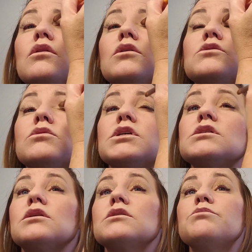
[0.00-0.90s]
This one
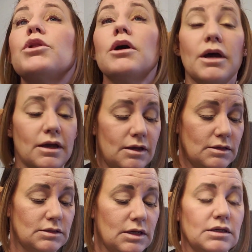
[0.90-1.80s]
doesn't apply
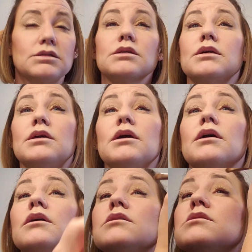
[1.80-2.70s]
as nicely
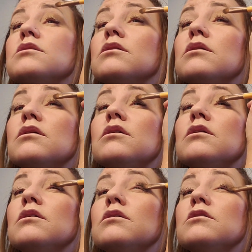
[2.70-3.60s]
as
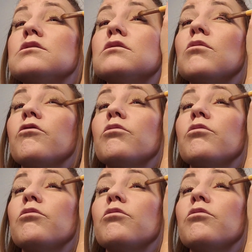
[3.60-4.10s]
some of